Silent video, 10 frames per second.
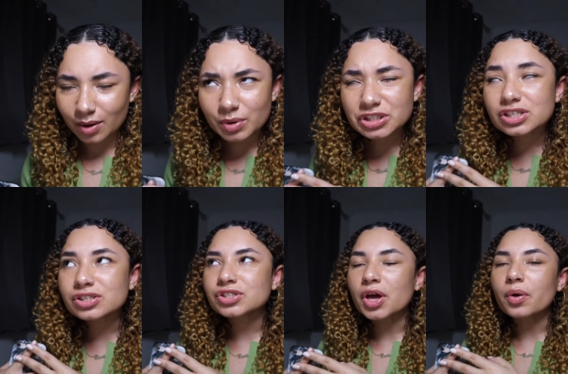which is
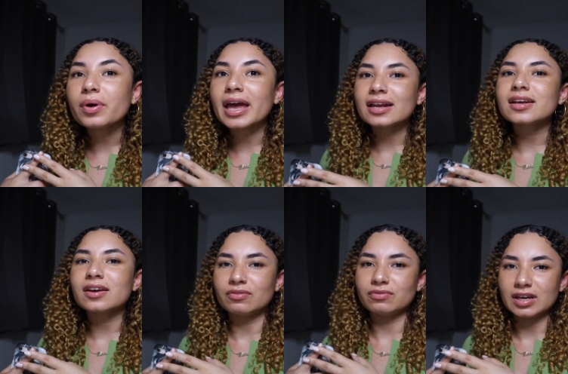so
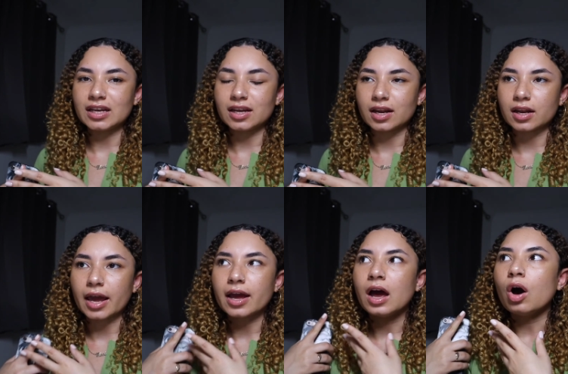inconvenient.
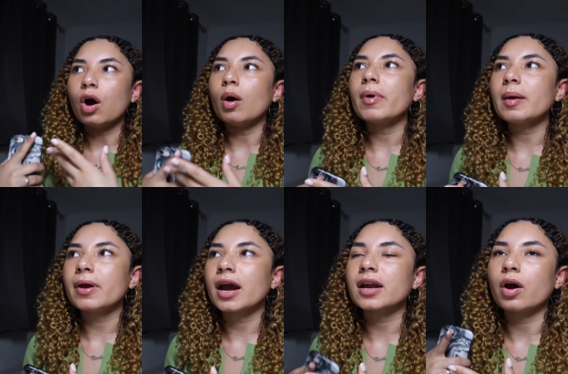Like on my
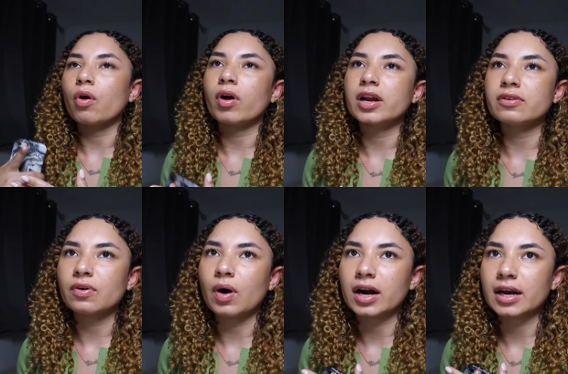period, I already
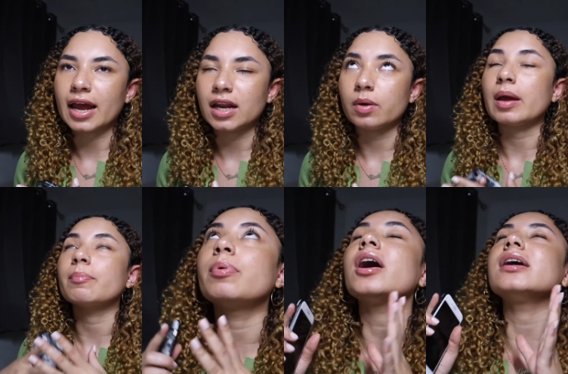feel ugly anyway.
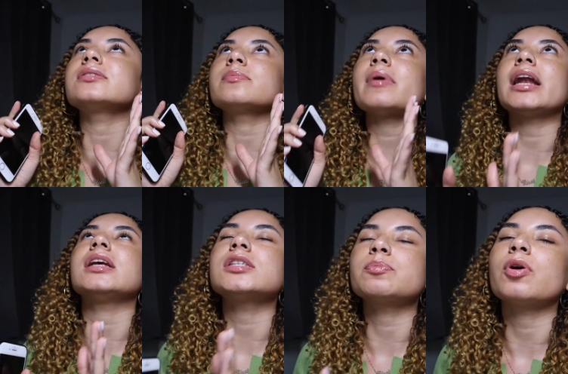Put as many
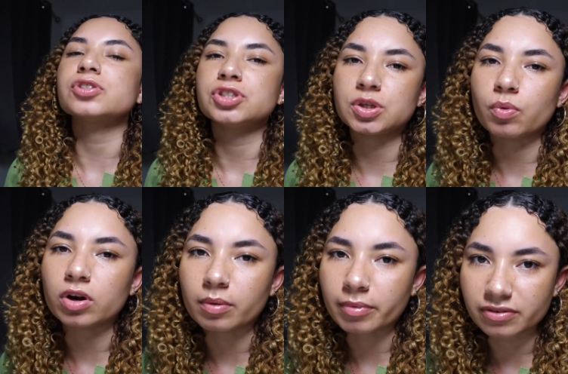spots as you
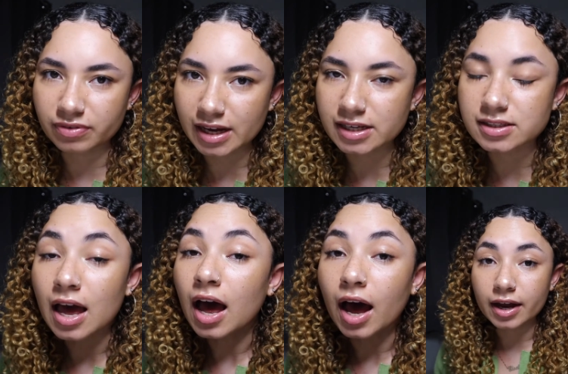want on my face.
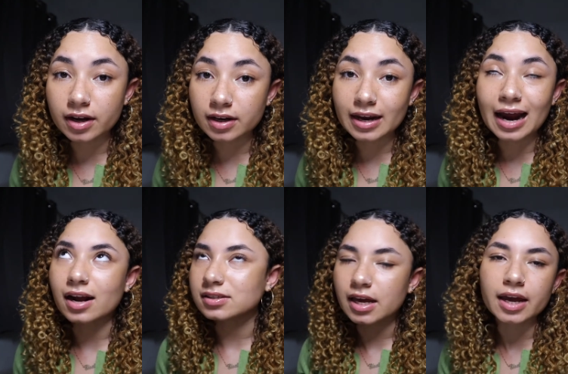I couldn't care
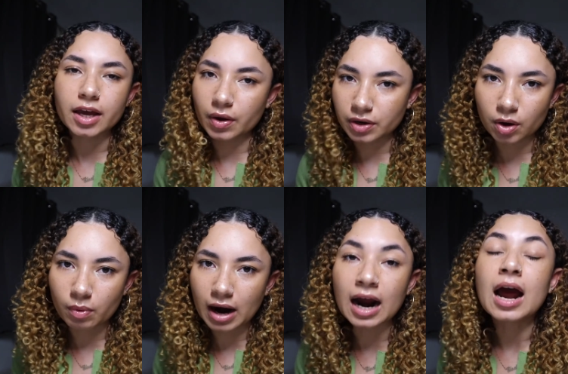because I ain't going
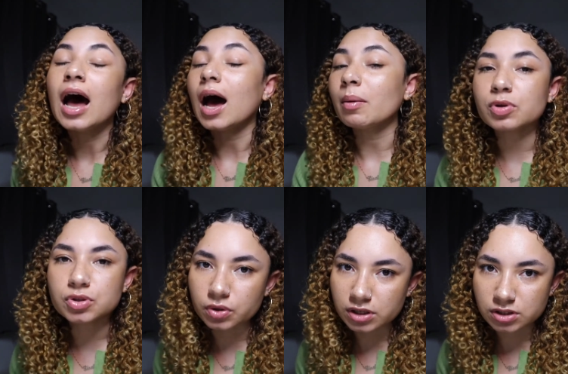nowhere. I'm not
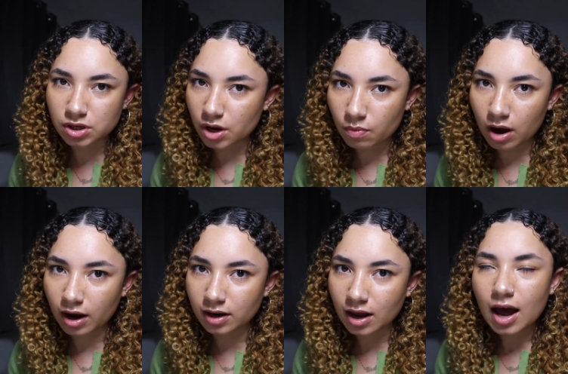talking to no one.